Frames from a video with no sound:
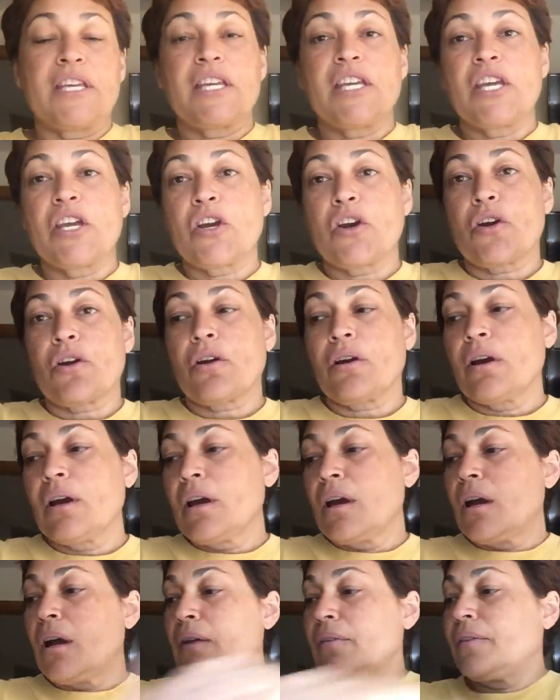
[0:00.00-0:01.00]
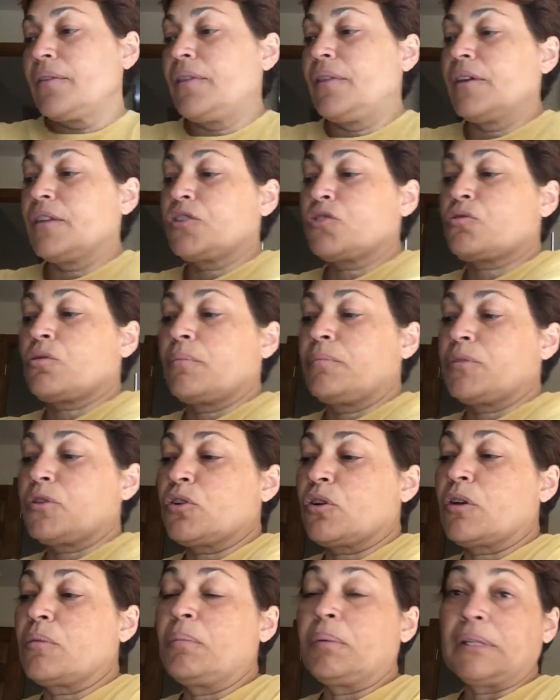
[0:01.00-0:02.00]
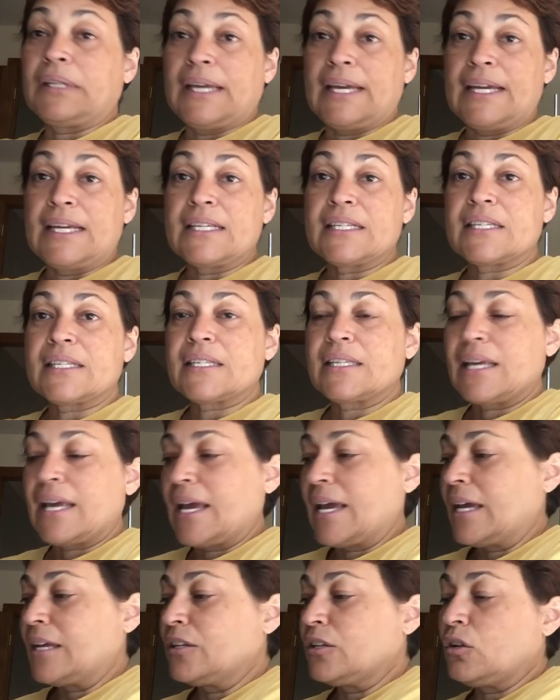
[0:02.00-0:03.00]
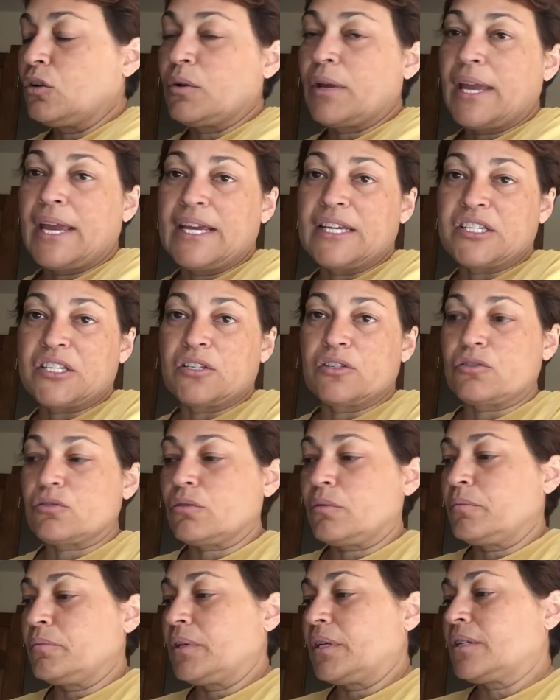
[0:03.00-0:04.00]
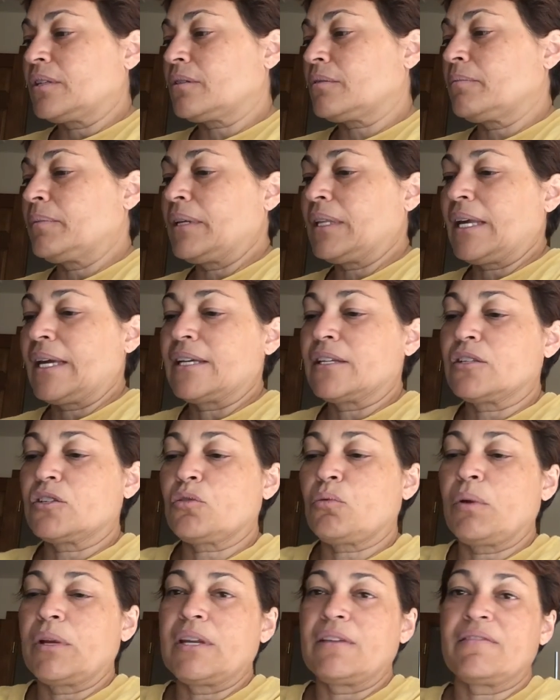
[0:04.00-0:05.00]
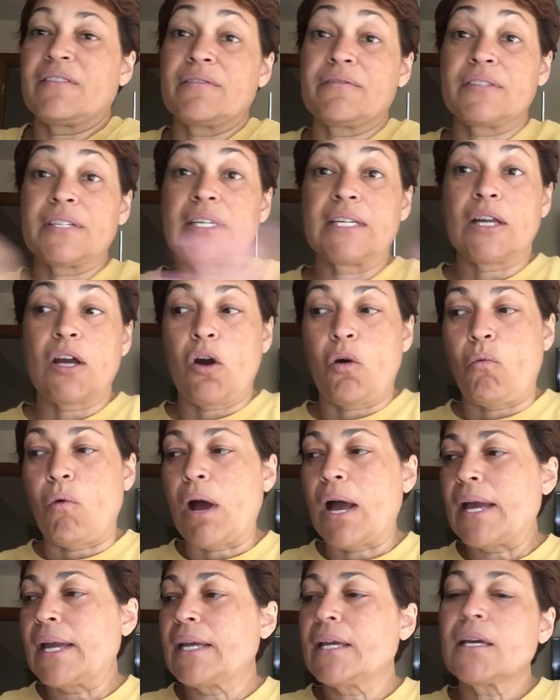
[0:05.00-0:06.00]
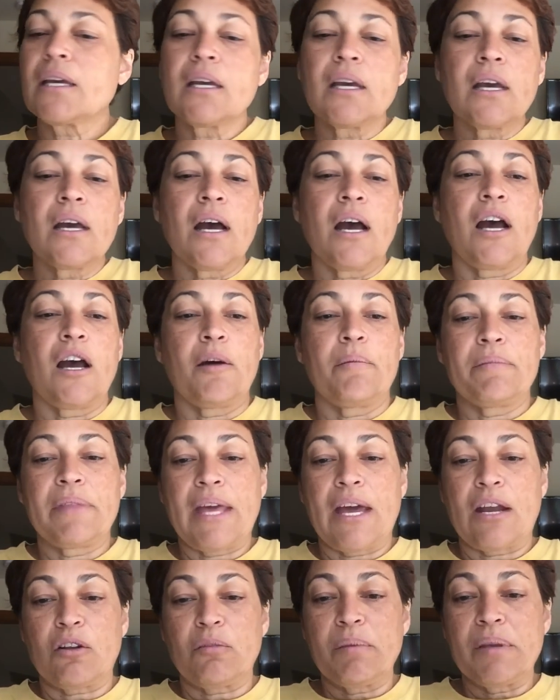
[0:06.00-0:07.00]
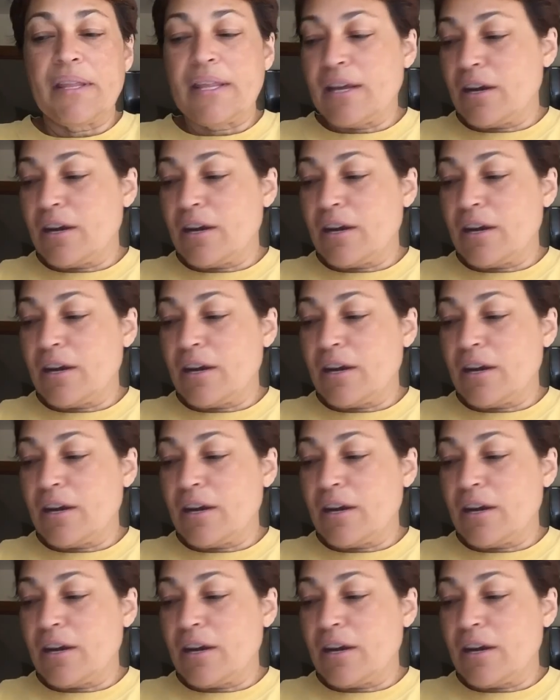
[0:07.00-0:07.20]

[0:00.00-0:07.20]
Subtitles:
year the trip took place and location. So it's to be like 2015 Hawaii. That'll be